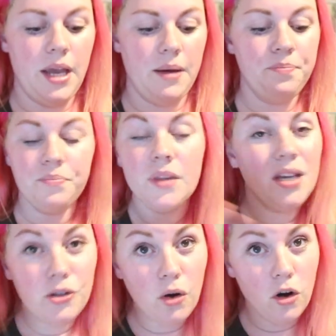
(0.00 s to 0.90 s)
Yeah,
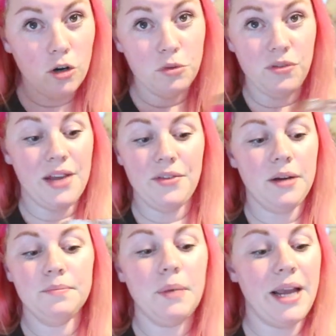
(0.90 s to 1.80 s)
not horrible flavour
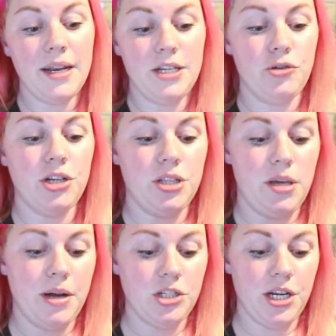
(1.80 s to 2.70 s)
by any stretch of the
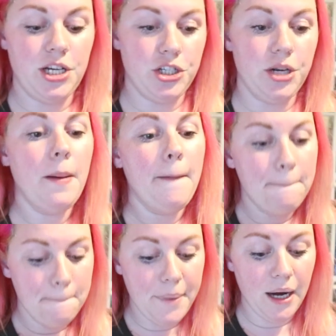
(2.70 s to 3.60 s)
imagination,
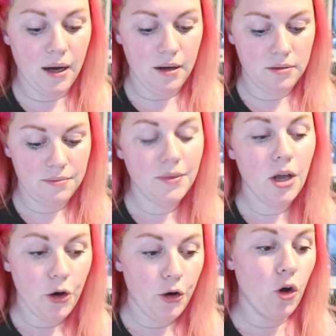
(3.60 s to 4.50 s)
but
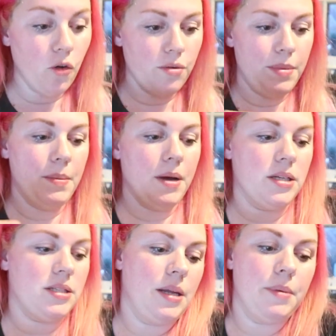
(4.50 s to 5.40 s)
not for me
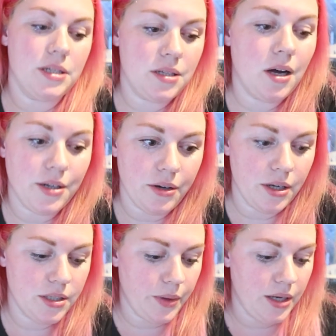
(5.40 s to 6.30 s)
personally because I don't
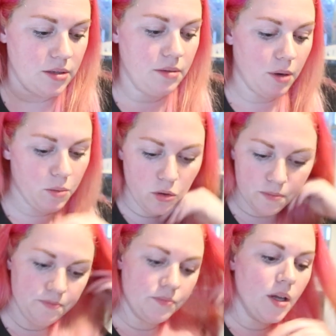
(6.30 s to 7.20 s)
like sweet popcorn.
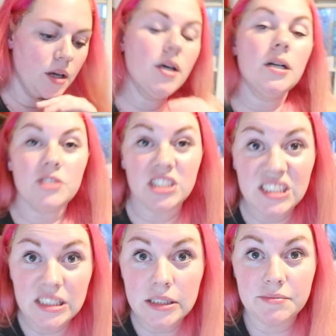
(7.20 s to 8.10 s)
I've just
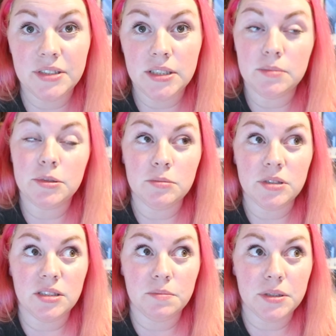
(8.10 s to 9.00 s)
seen something in the bottom of
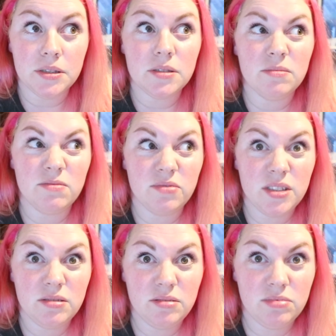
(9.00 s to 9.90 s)
this bag that I'm
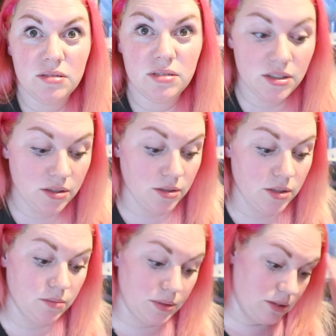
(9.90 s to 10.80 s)
very, very
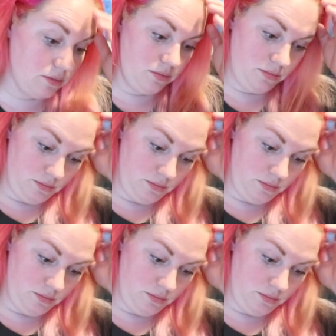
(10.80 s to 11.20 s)
excited about.